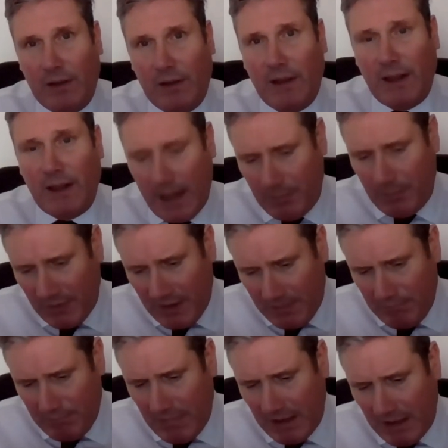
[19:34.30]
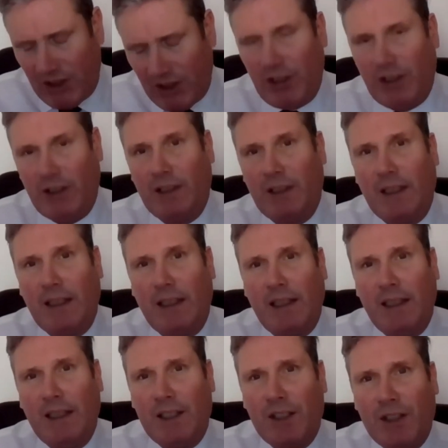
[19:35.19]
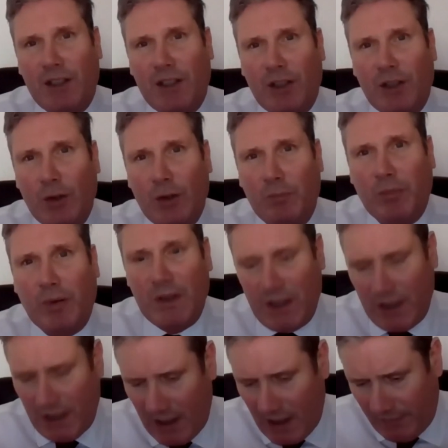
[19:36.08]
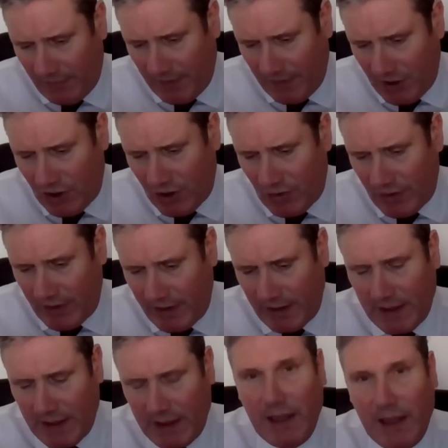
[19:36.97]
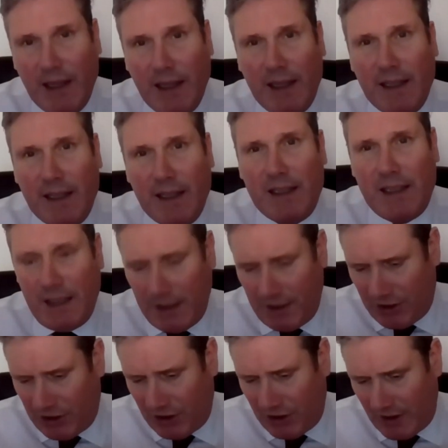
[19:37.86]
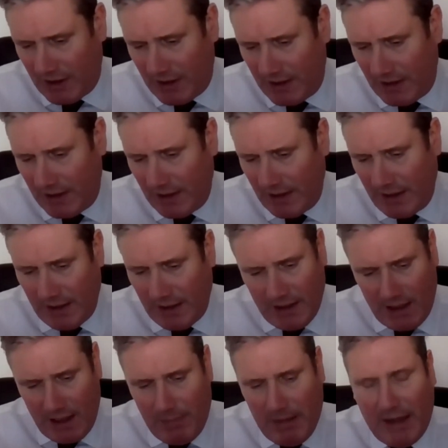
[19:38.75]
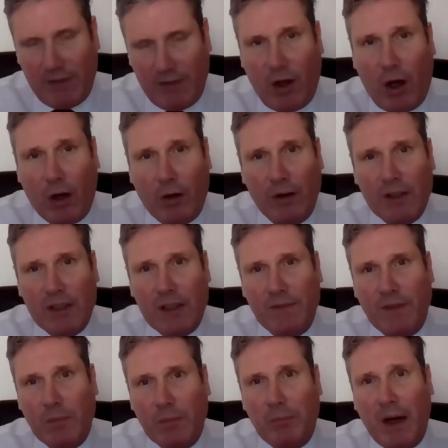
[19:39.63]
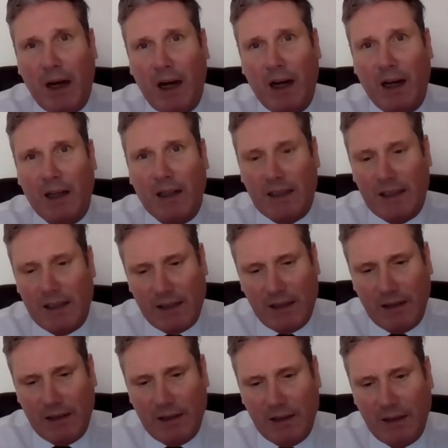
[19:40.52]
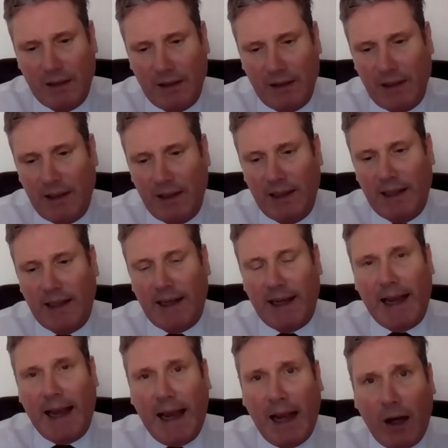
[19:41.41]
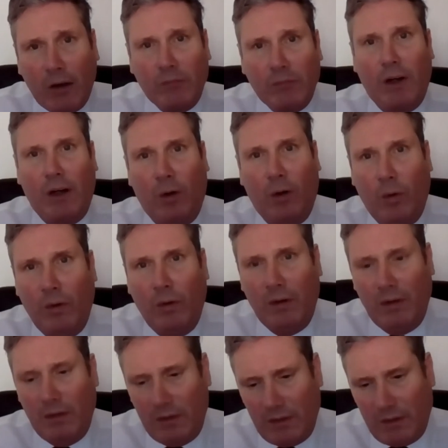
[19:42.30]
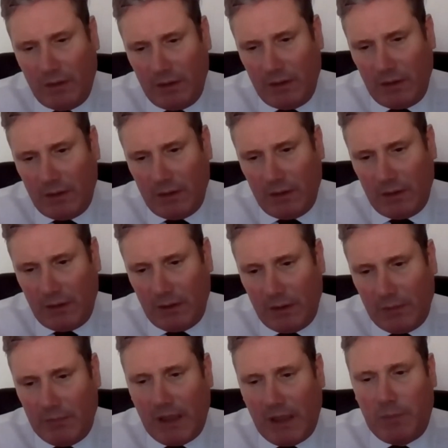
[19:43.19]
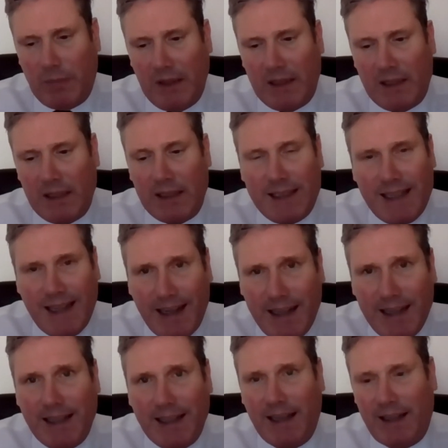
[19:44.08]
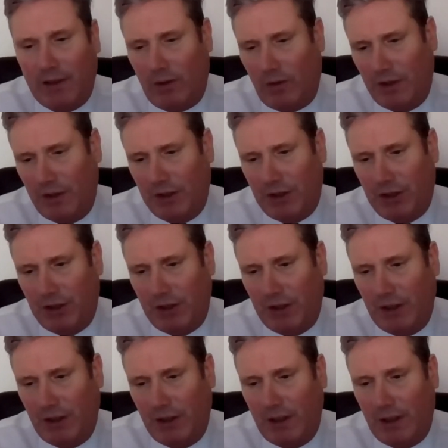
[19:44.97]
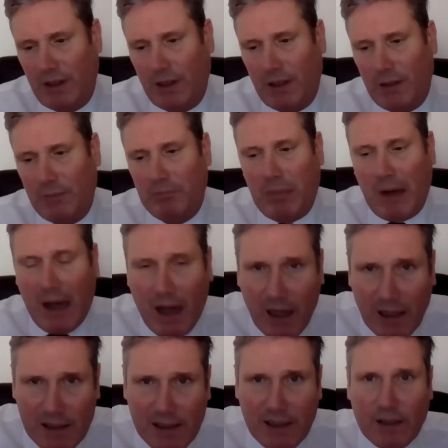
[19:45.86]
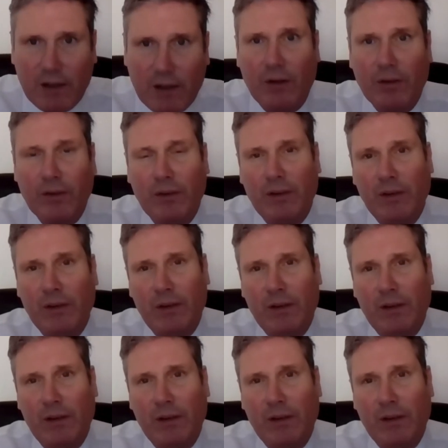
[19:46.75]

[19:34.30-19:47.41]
The library's mission is to preserve history and teach us about the horrors of the past. Our role must be to take that knowledge, pass it on,